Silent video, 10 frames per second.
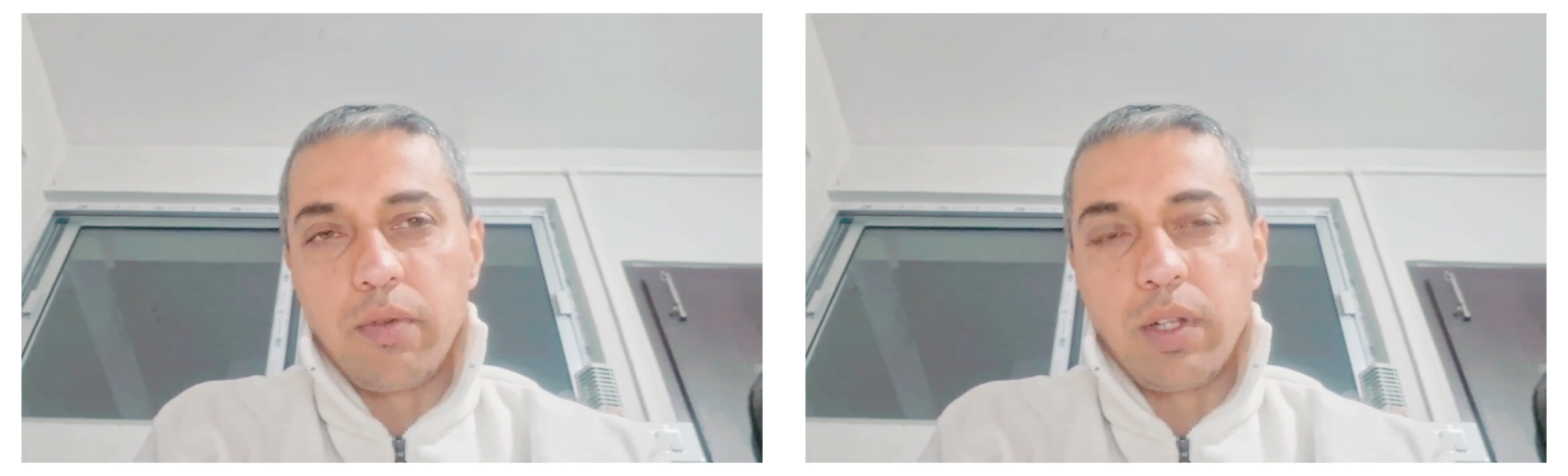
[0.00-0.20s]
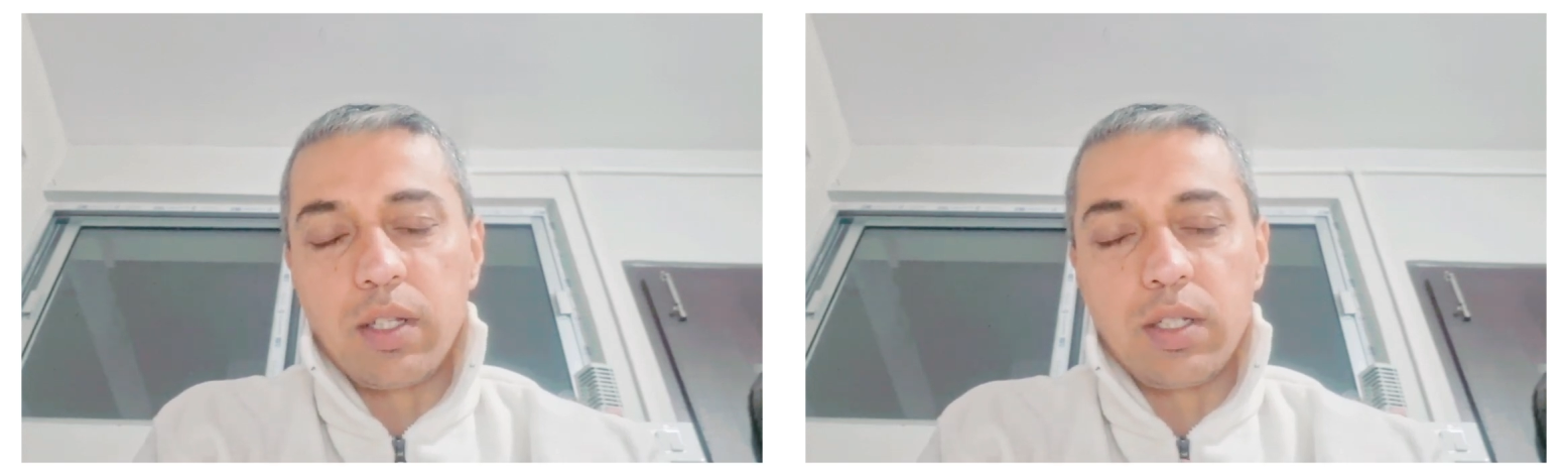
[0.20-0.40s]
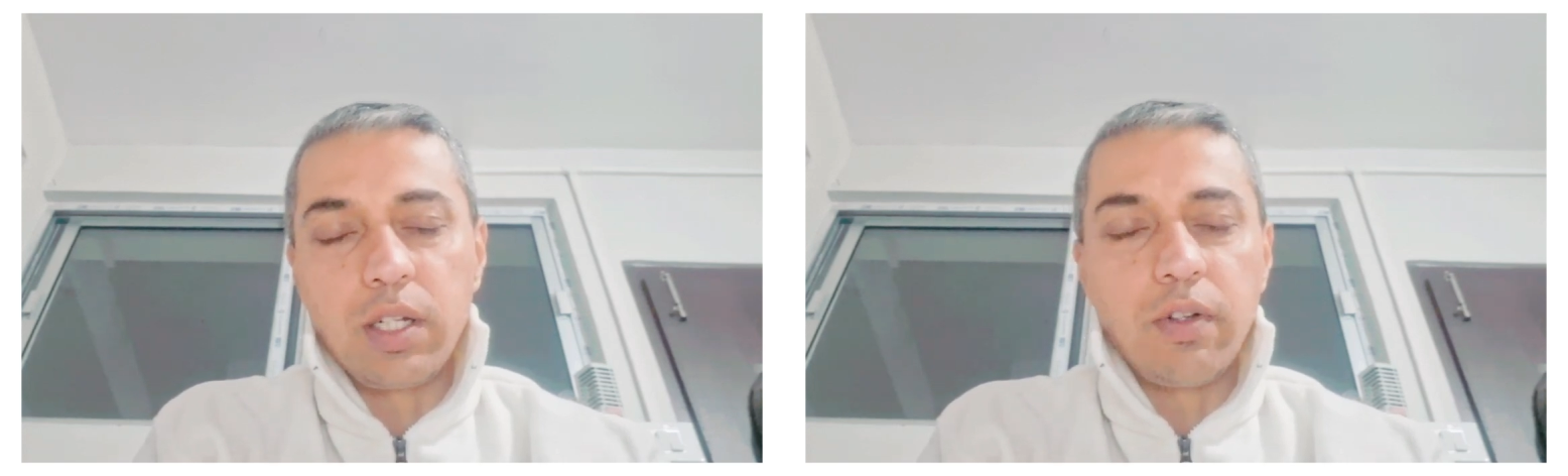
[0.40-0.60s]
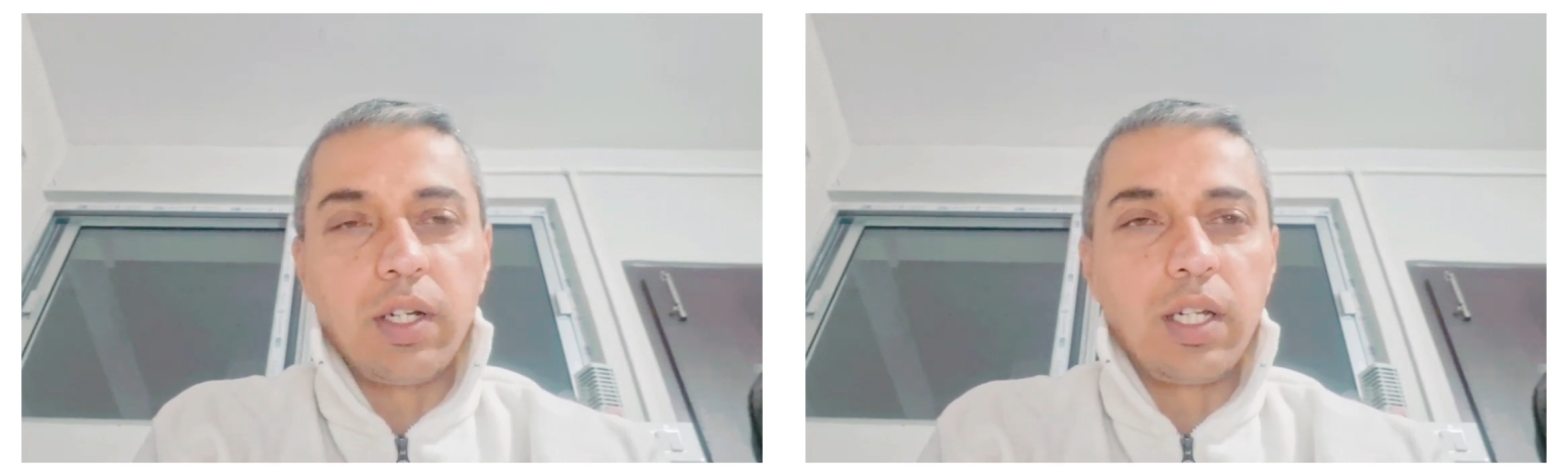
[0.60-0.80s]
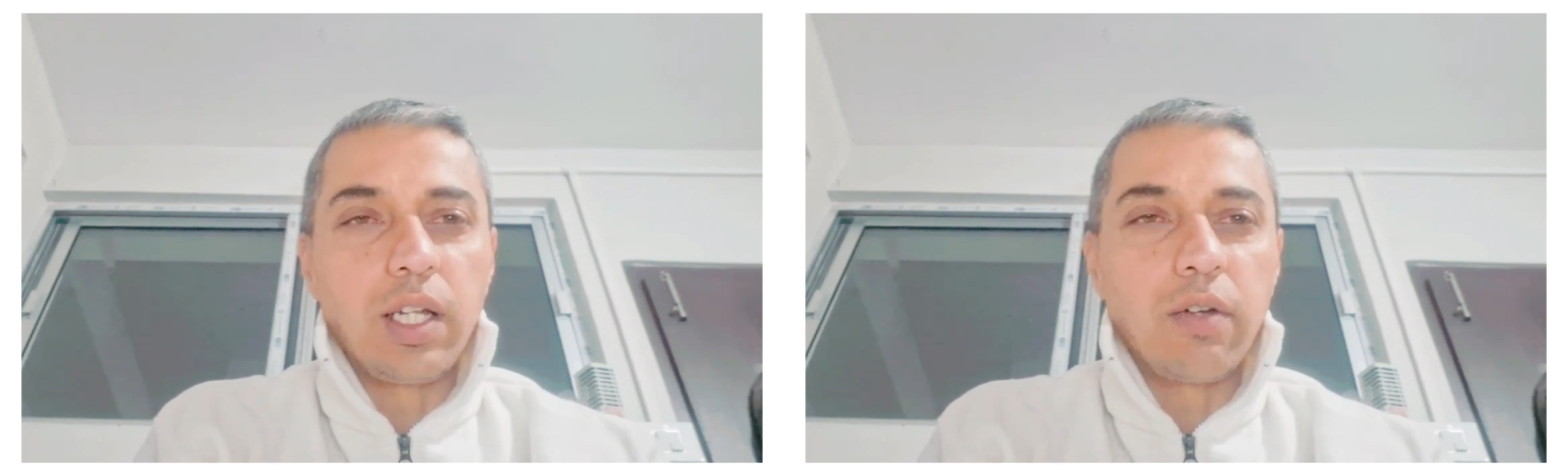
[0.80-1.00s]
whether it's
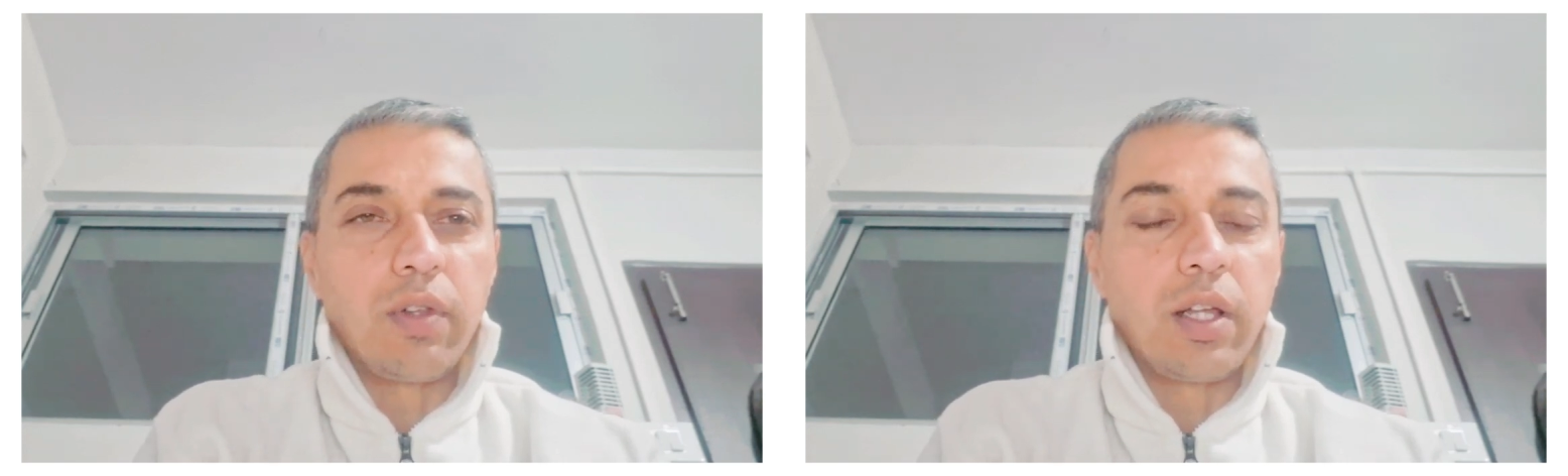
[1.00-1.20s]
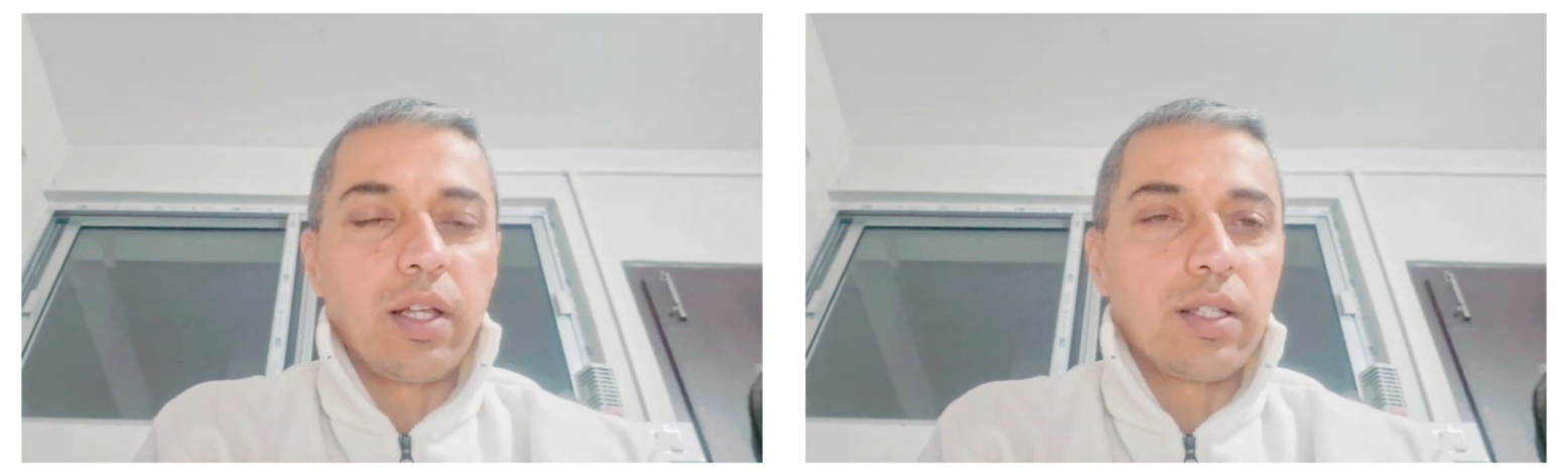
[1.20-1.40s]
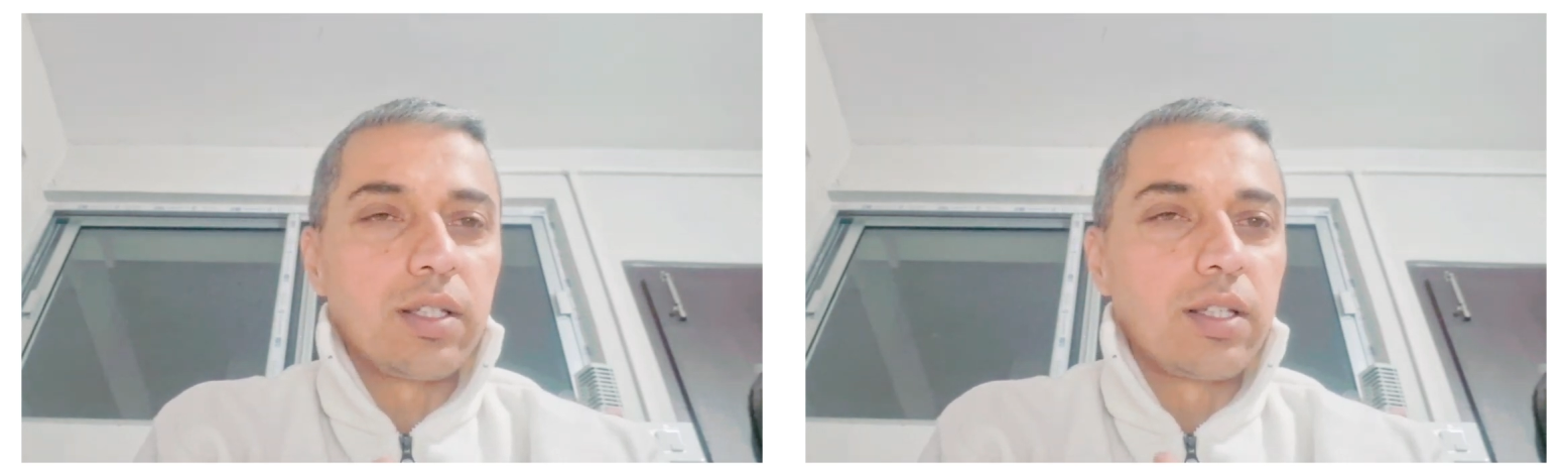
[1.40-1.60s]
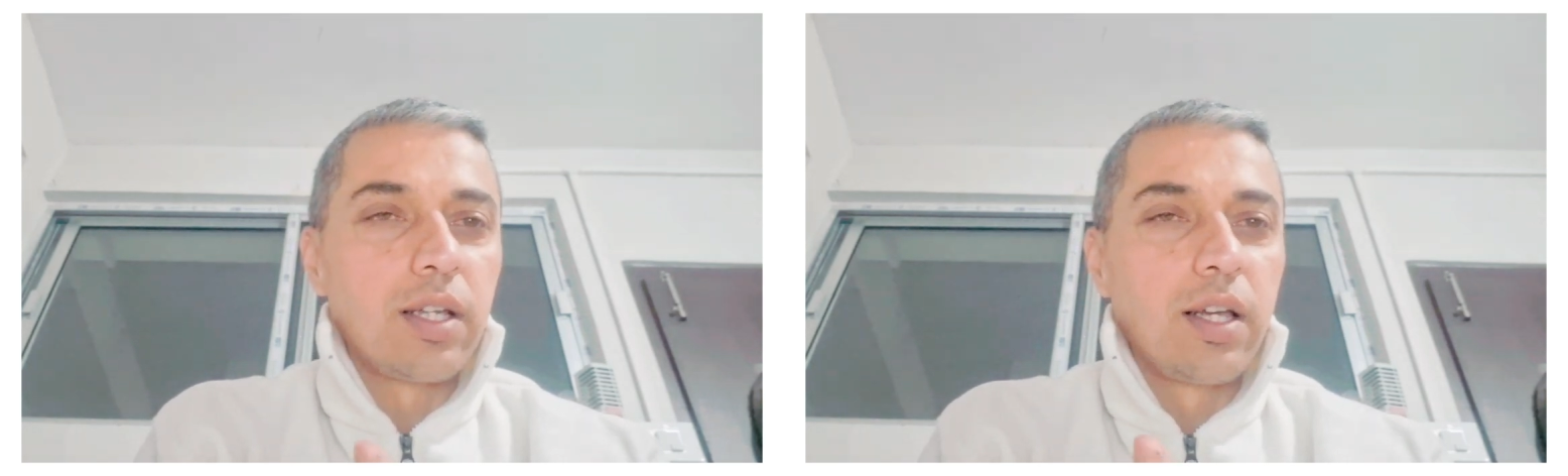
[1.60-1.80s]
divinity, whether it's